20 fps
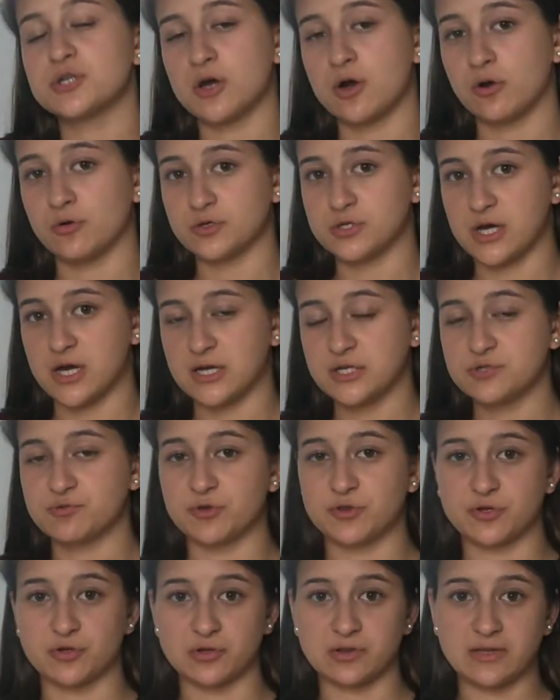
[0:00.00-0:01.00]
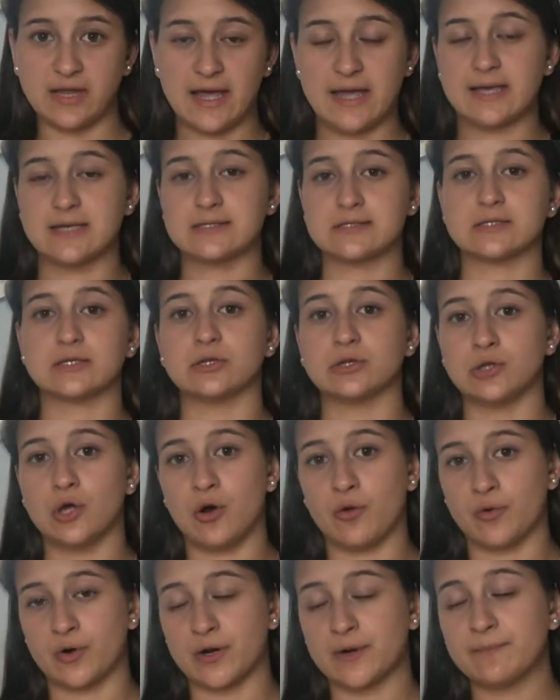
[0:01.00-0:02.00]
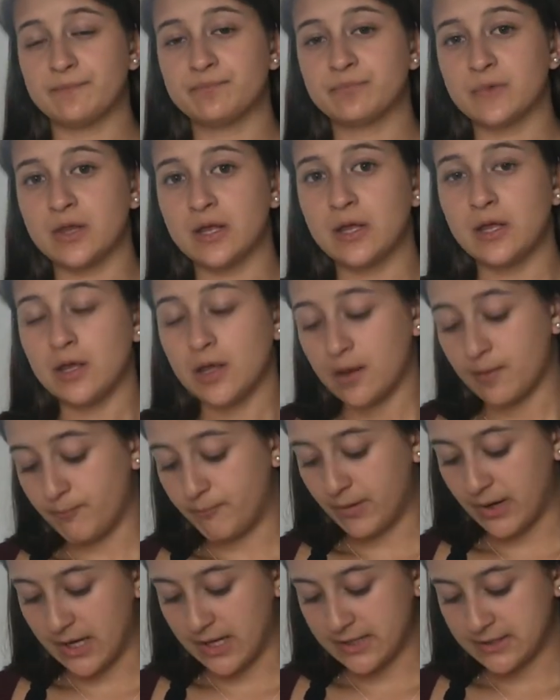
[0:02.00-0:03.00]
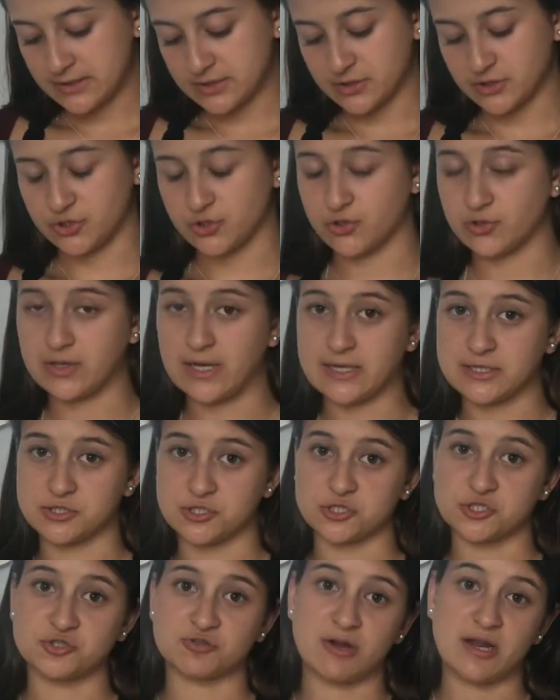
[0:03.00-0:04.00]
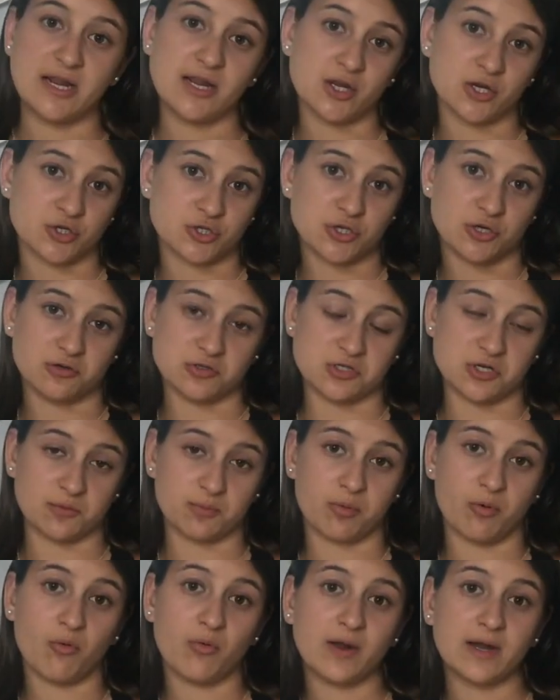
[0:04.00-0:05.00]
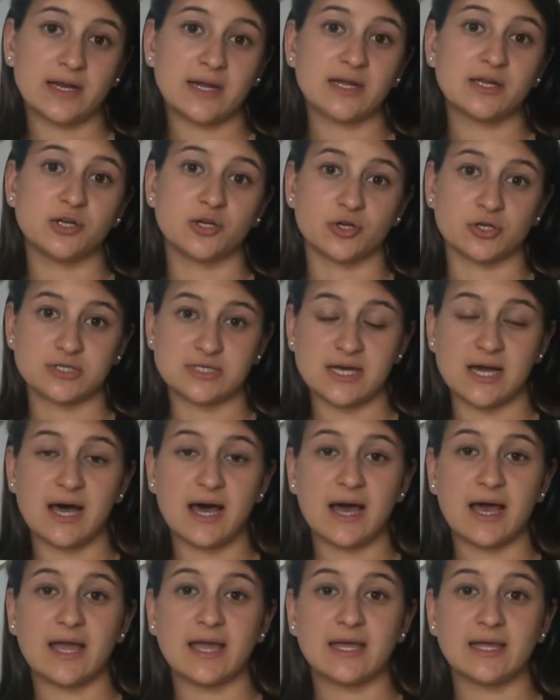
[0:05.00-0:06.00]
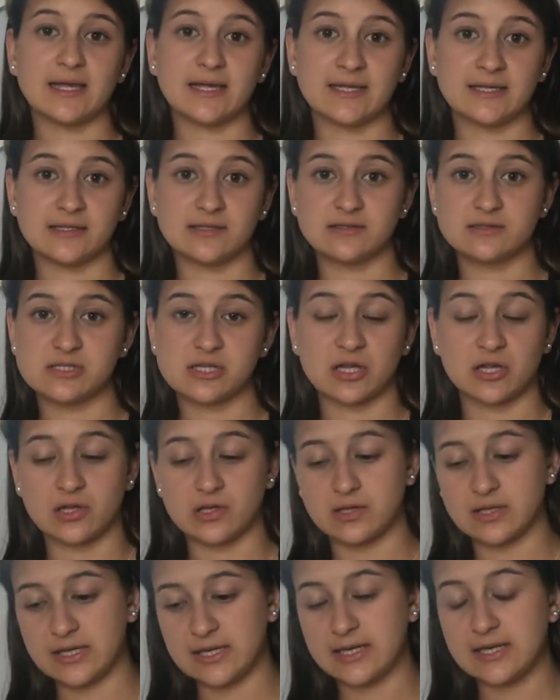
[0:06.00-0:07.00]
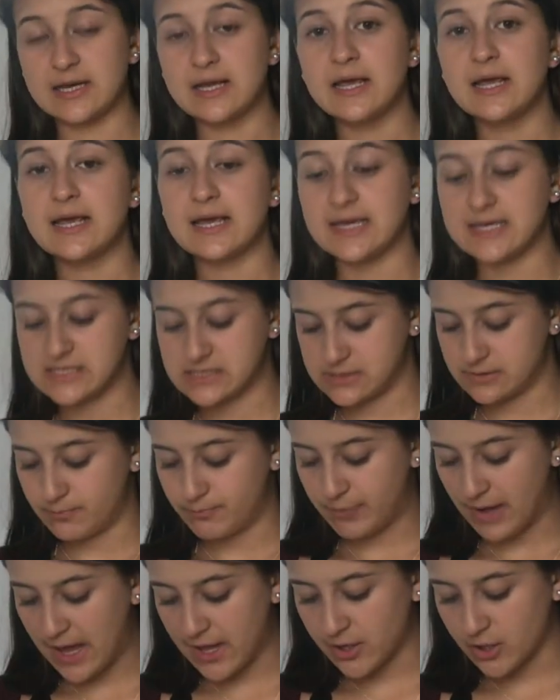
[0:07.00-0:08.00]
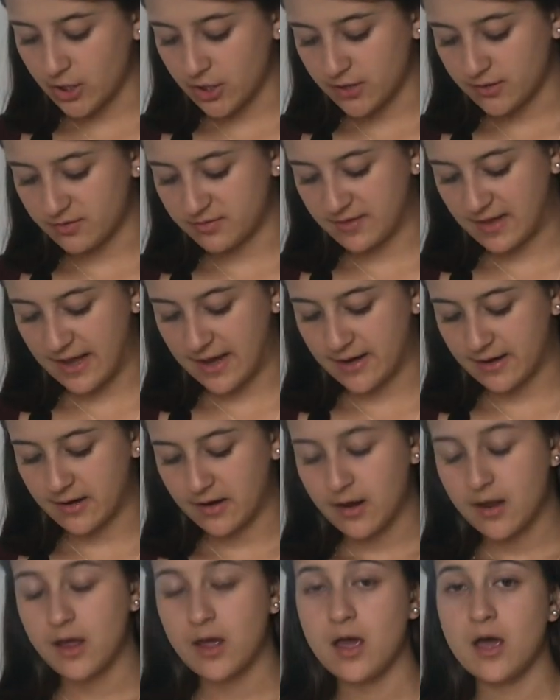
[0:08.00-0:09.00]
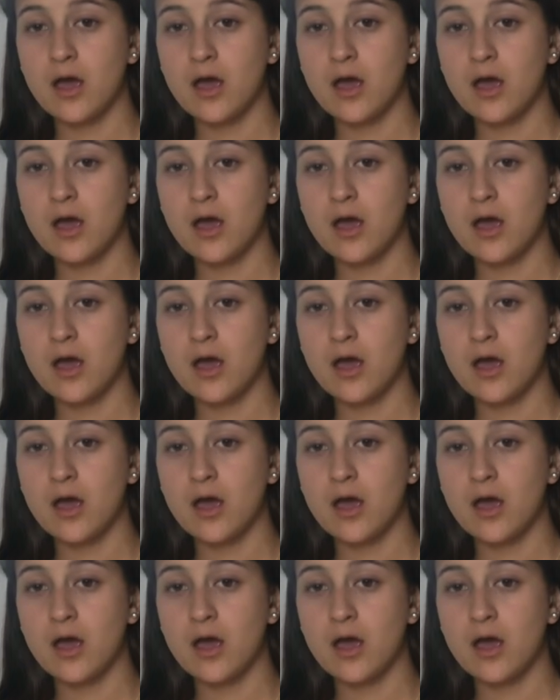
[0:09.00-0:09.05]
toe touch with your legs lower, but your legs are straight, your toes are pointed, you're tight, it's clean, is better than